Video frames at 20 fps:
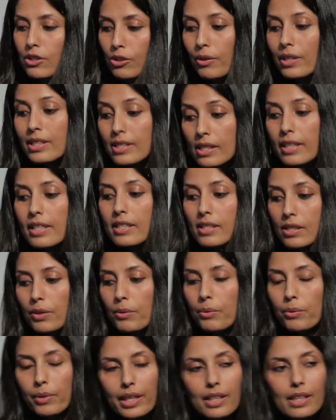So it's, it's
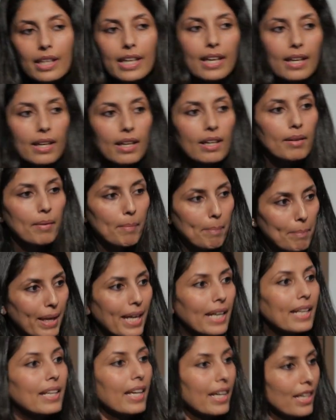a really
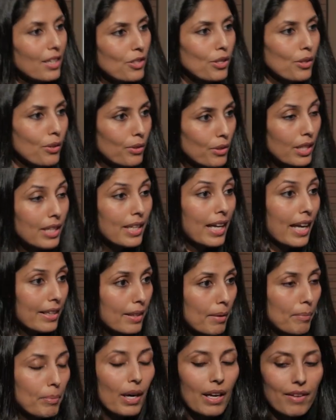big issue today,
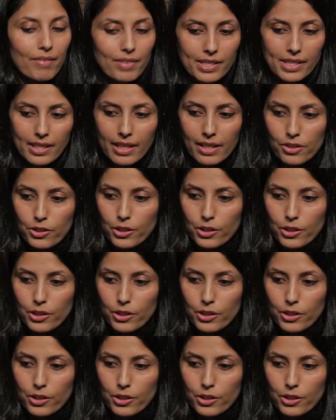the privacy